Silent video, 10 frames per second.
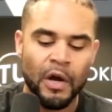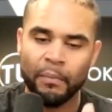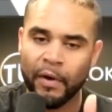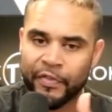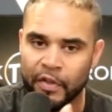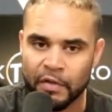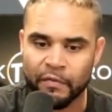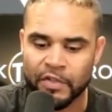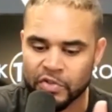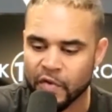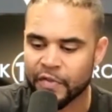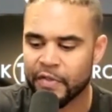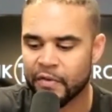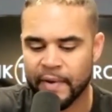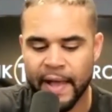but the truth of
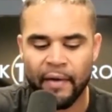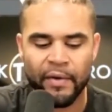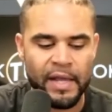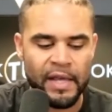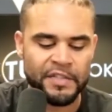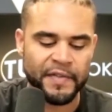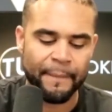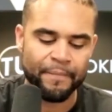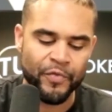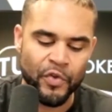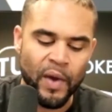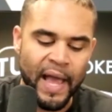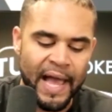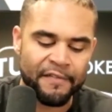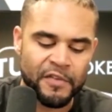the reality is that you
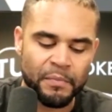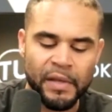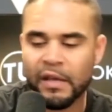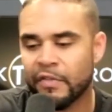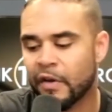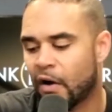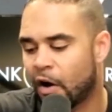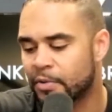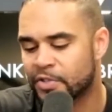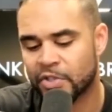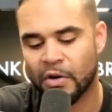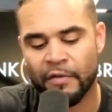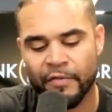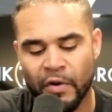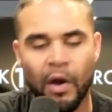have to be the arbiter
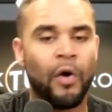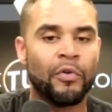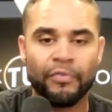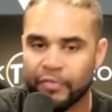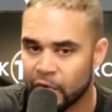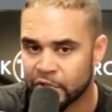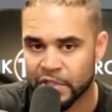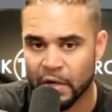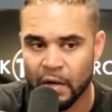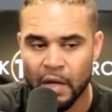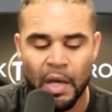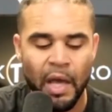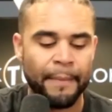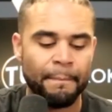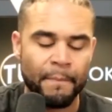of your own future.
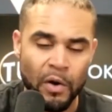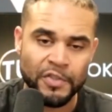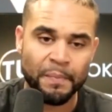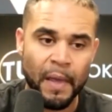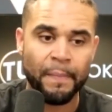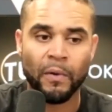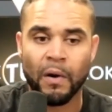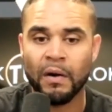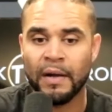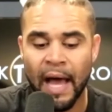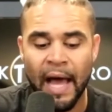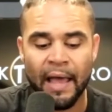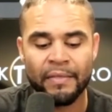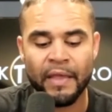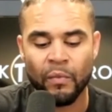And most people are not,
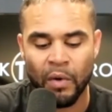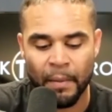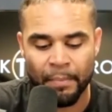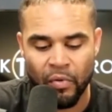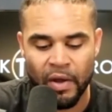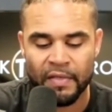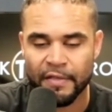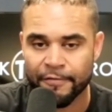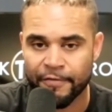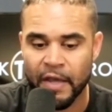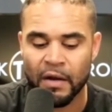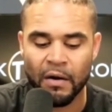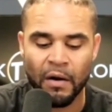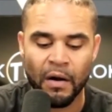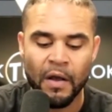and they want to point the
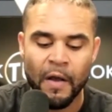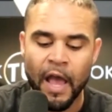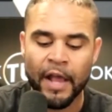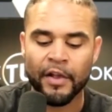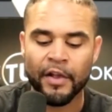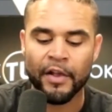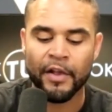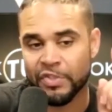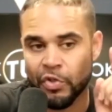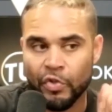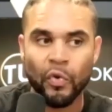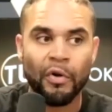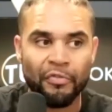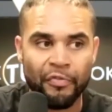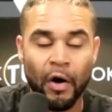finger and go, it's your
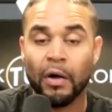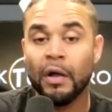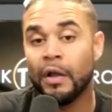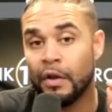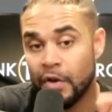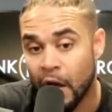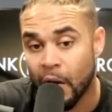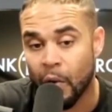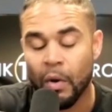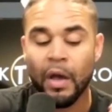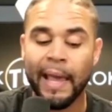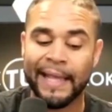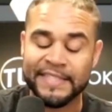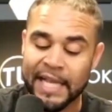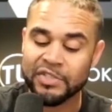fault. No, it's
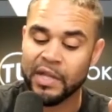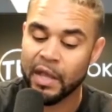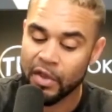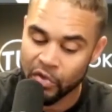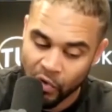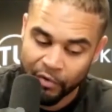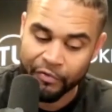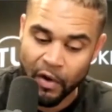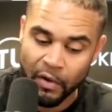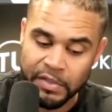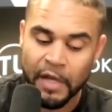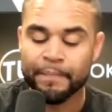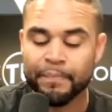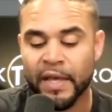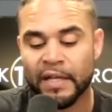actually your fault,
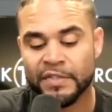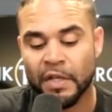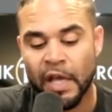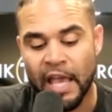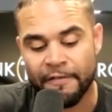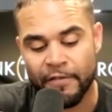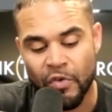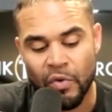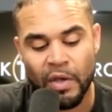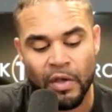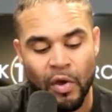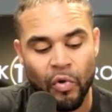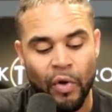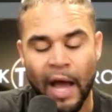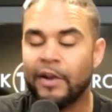because if you can
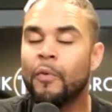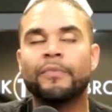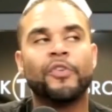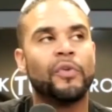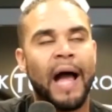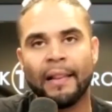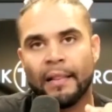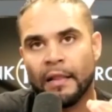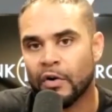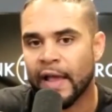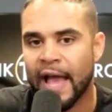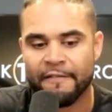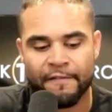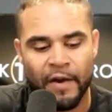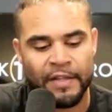go, I know, dude, I literally have
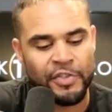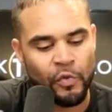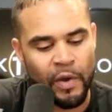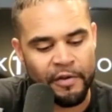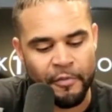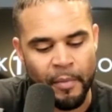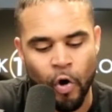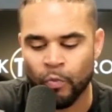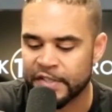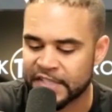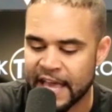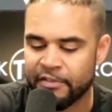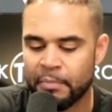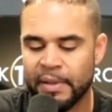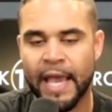friends who went from homeless to
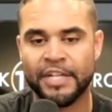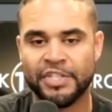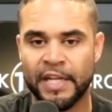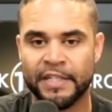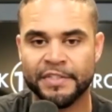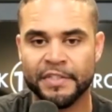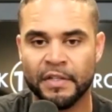having PhDs.